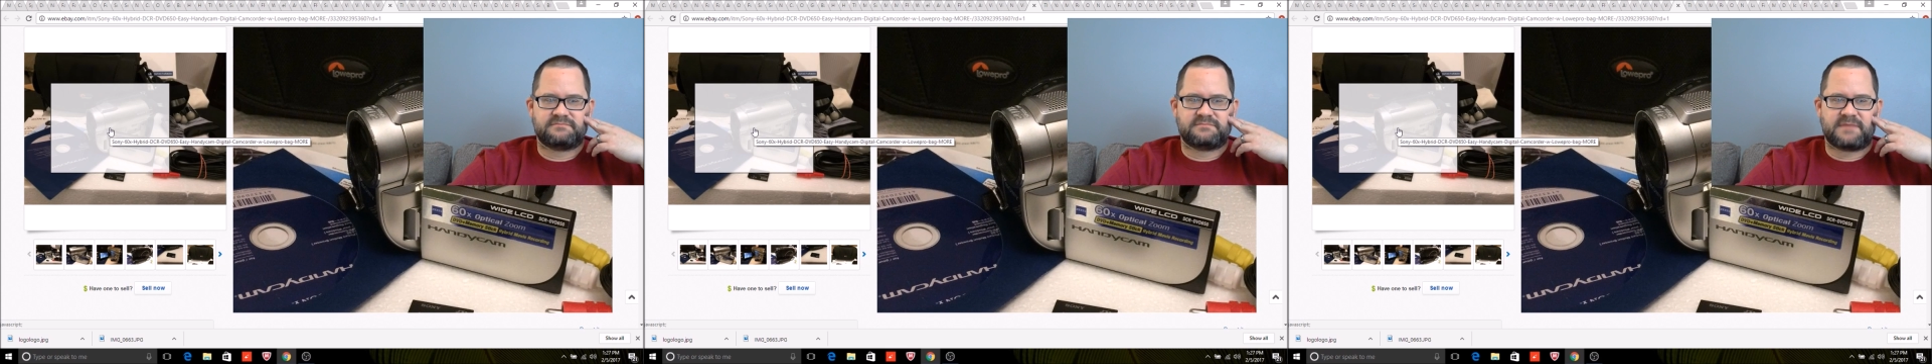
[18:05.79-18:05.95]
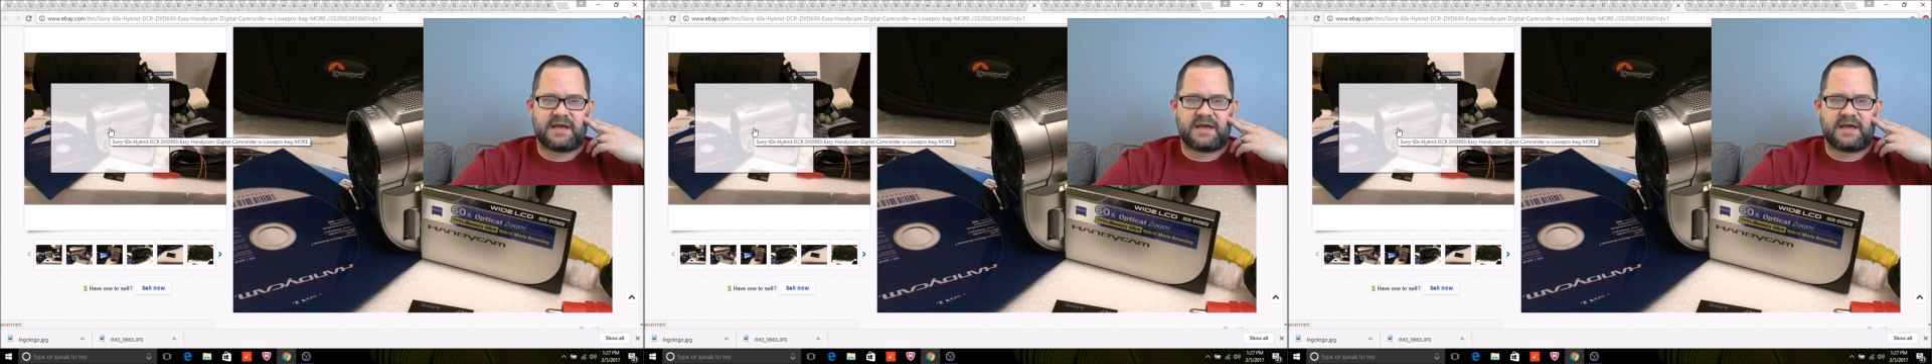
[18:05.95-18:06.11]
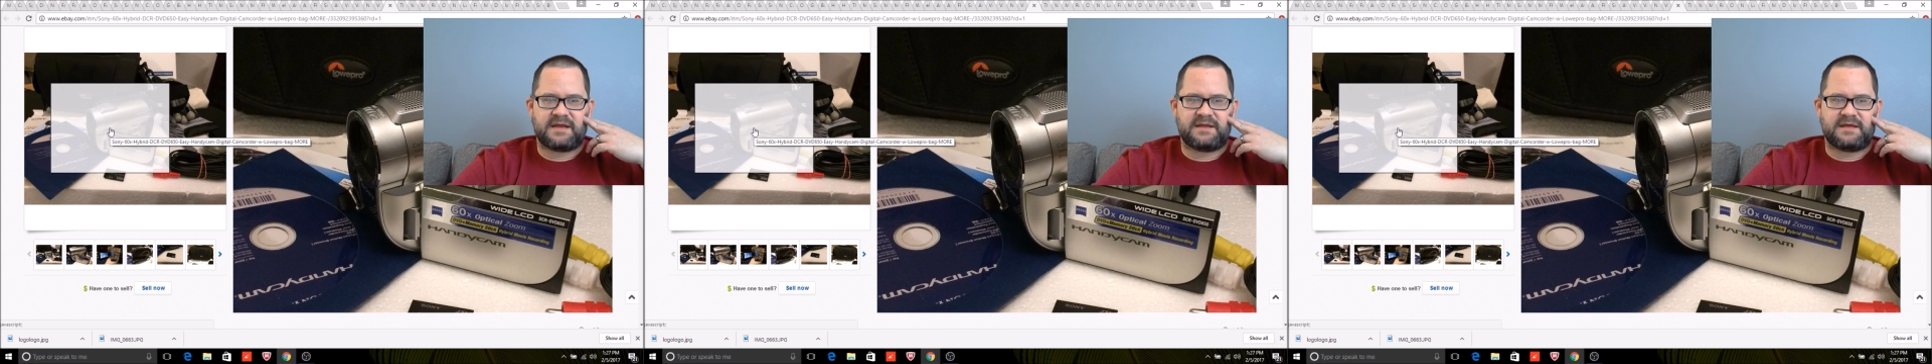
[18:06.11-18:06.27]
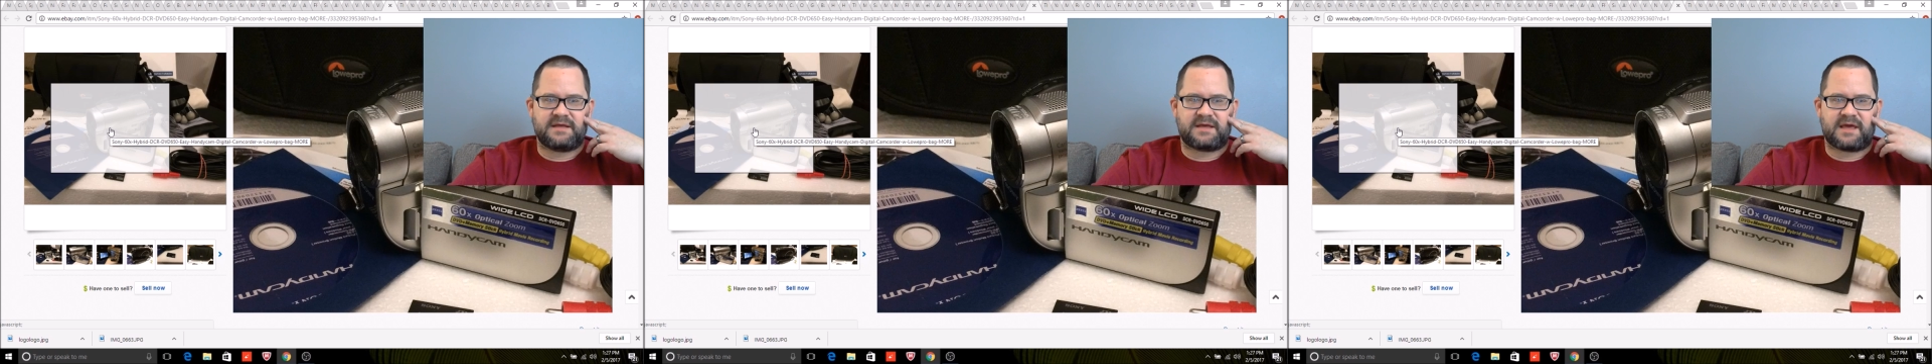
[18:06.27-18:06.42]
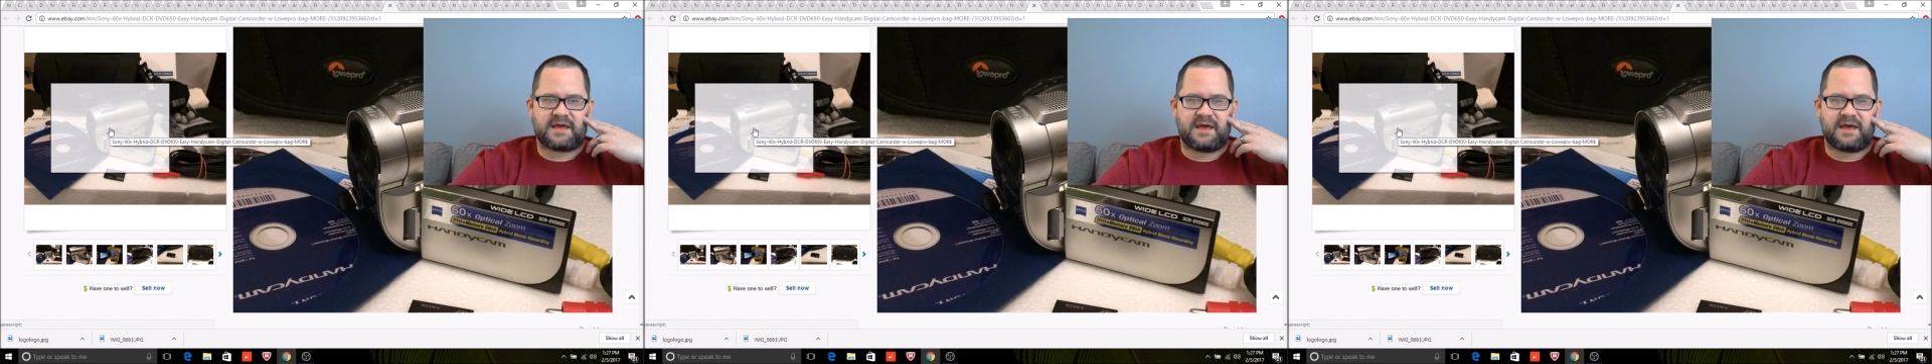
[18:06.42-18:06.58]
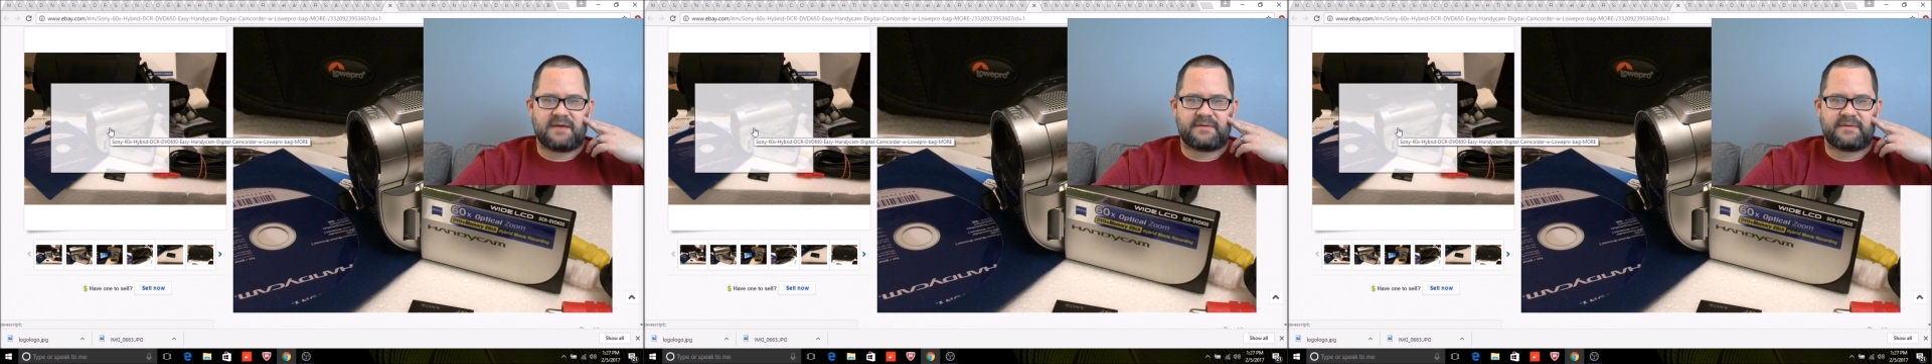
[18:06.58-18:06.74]

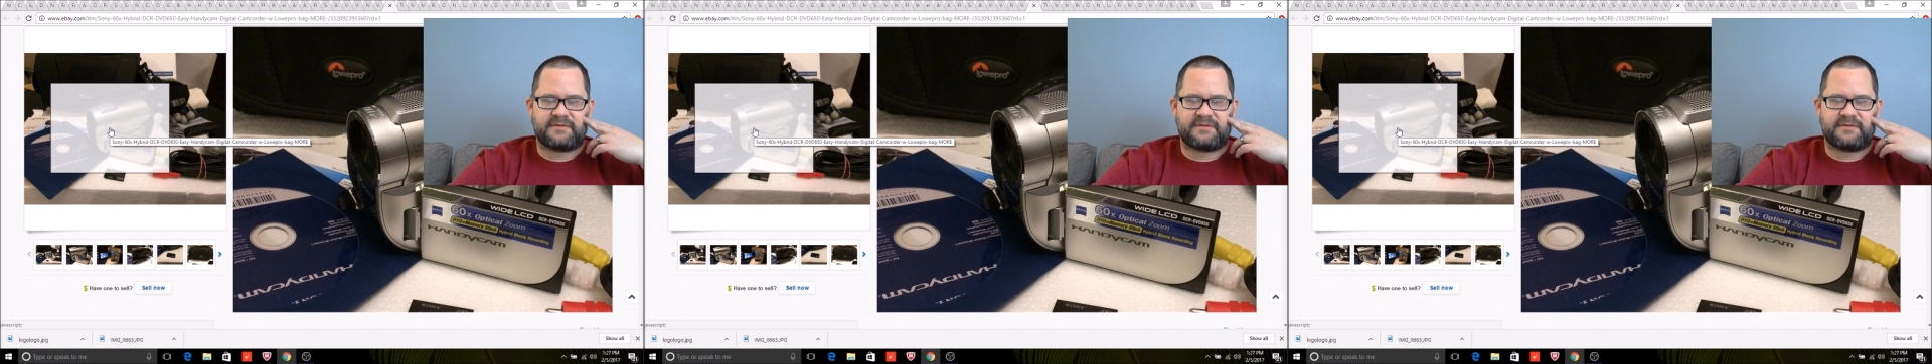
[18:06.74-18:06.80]
Handycam.